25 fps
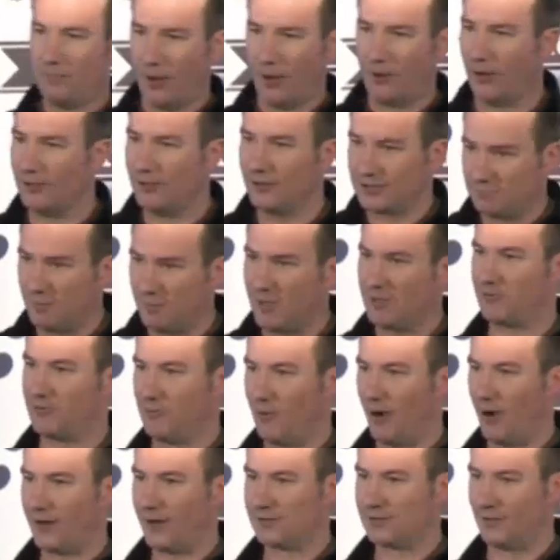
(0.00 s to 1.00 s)
I don't speak
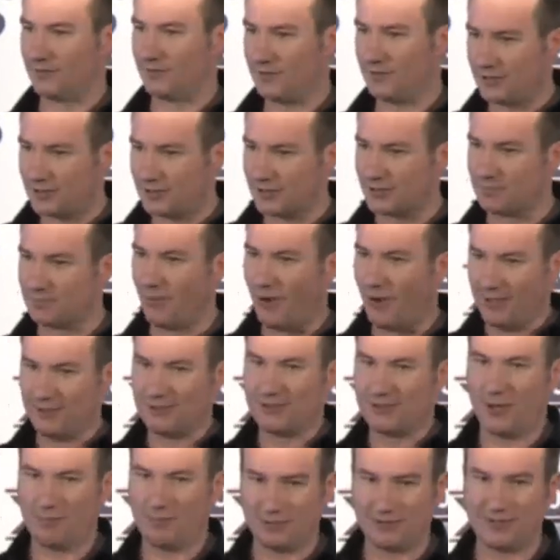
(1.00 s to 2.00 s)
for Microsoft, this is just my
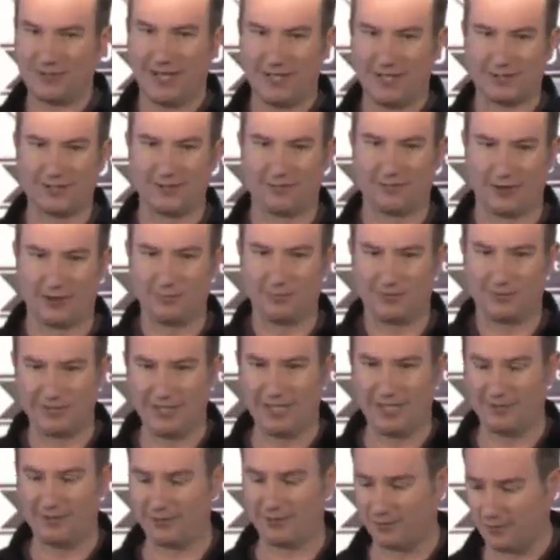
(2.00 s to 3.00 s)
interpretation of what I'm
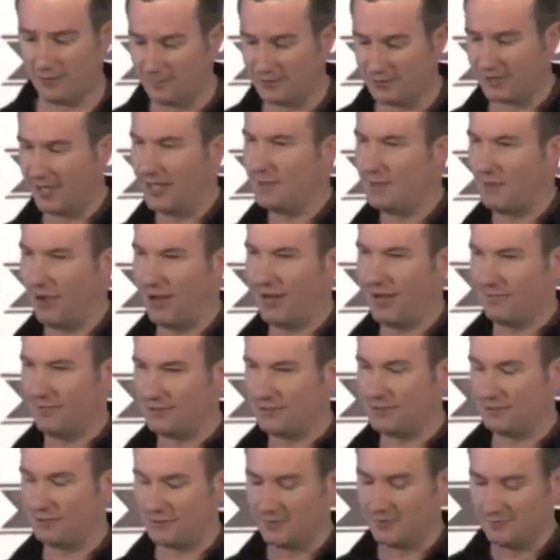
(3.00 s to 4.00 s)
seeing from them, so they might
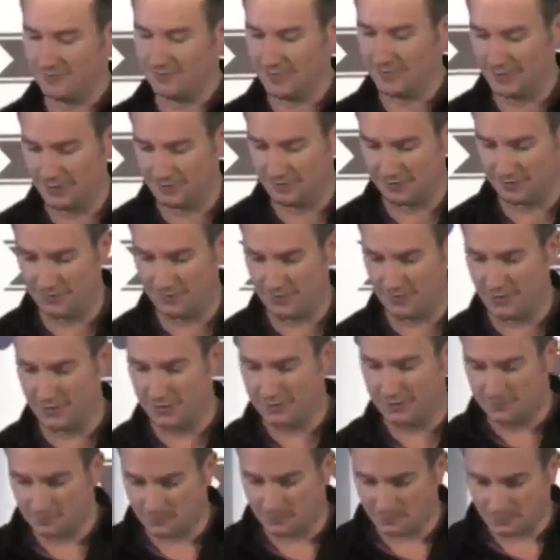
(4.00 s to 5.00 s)
have a different
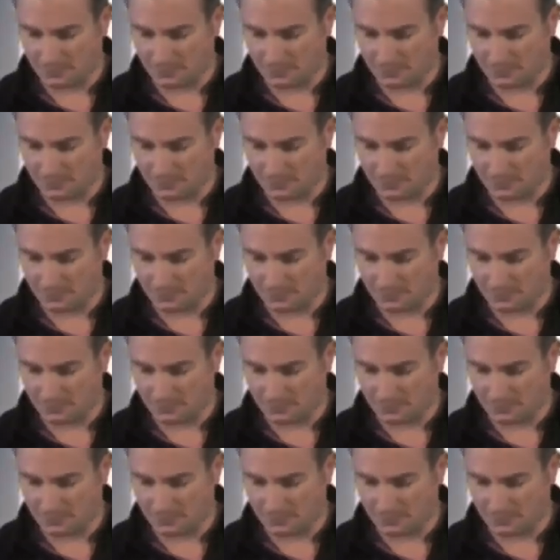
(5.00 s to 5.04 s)
view.